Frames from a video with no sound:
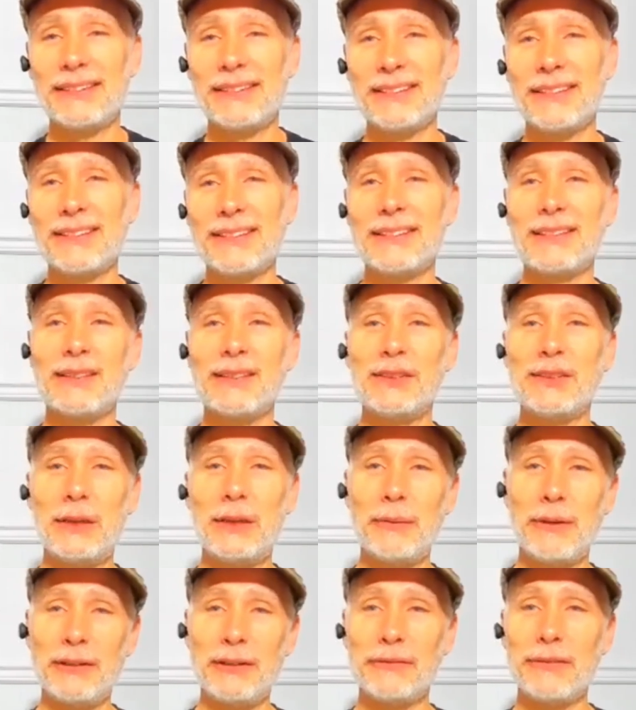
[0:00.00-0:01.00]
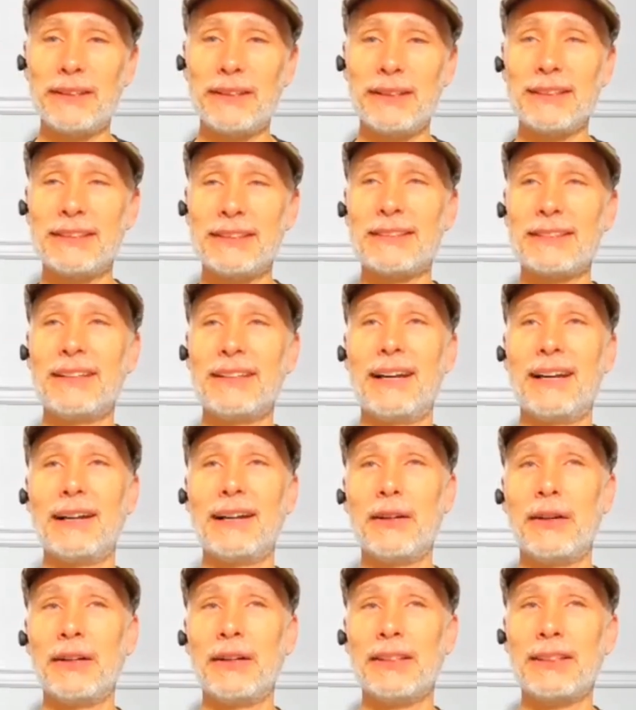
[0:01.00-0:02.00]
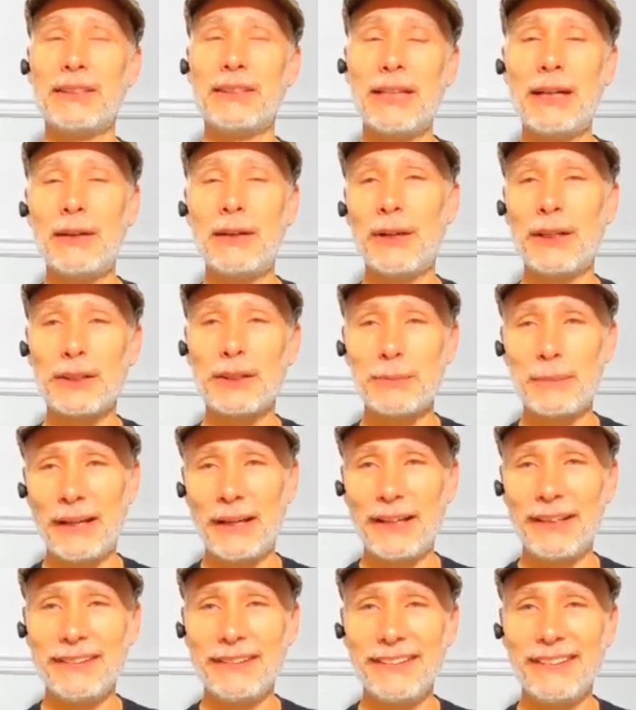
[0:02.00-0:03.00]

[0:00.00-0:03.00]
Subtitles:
since it's Shamrock Fitness, I call it the Shamrock Spot.